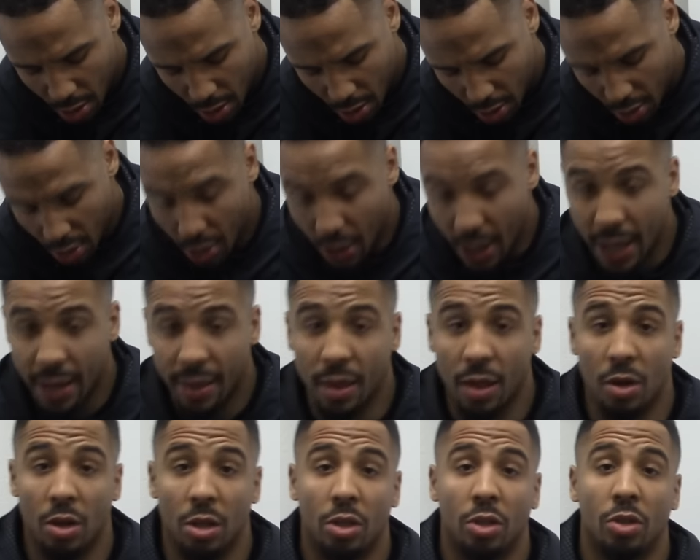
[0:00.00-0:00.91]
You know, at
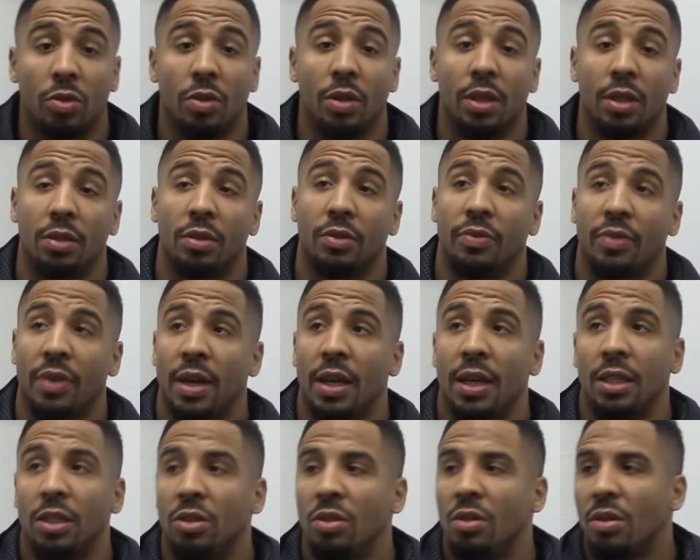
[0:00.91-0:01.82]
thirty-two years of age,